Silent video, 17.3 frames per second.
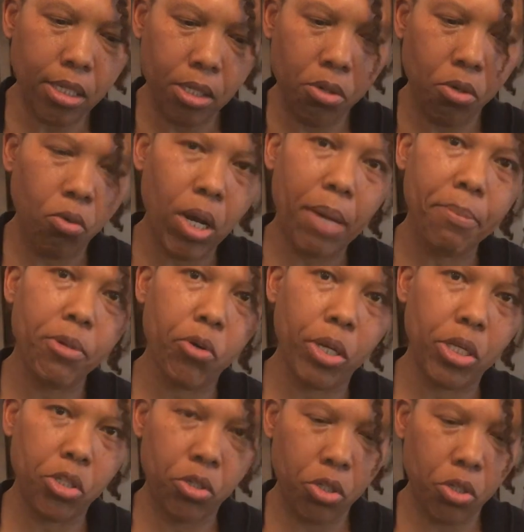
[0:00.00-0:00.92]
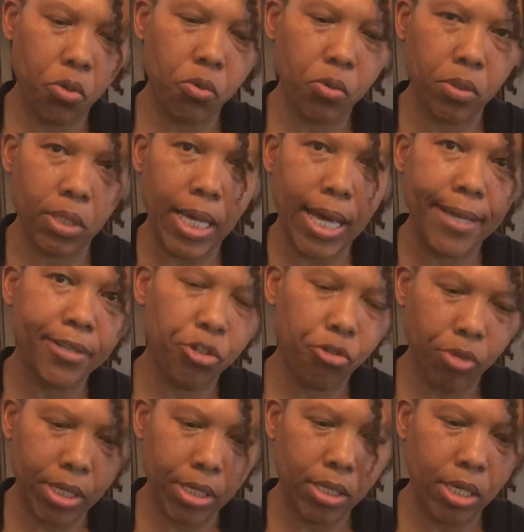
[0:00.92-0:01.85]
so I'm going to use that
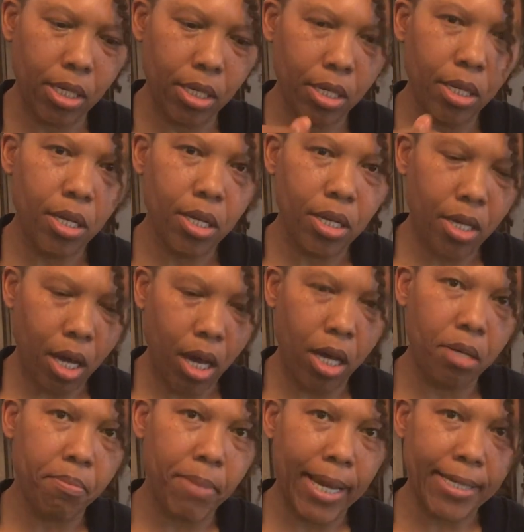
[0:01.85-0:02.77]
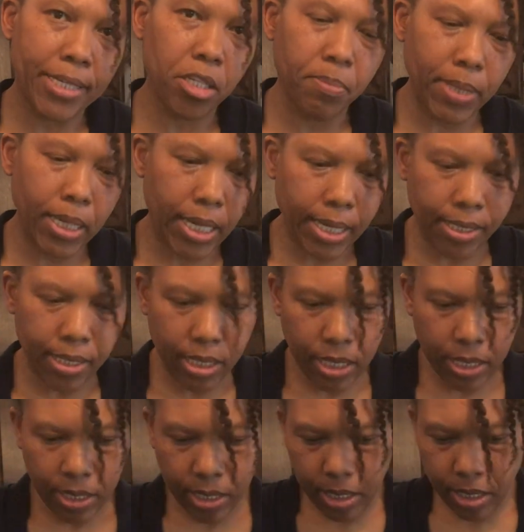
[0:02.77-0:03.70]
dressing on my spaghetti.
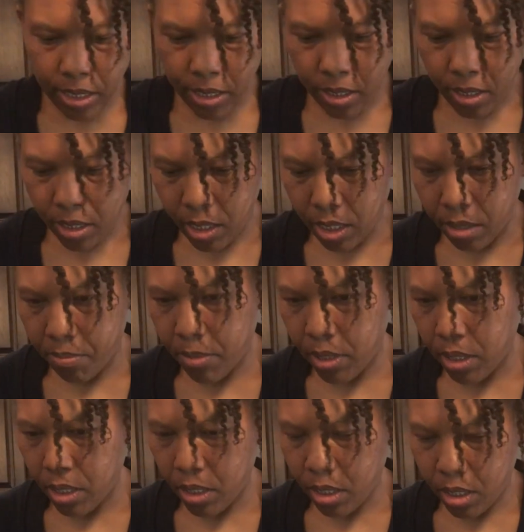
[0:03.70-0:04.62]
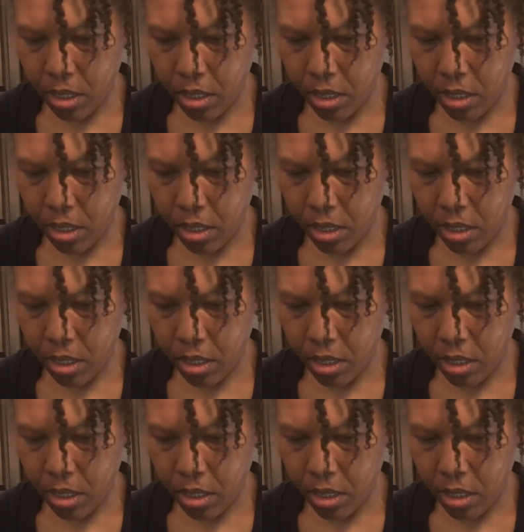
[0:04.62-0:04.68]
Let me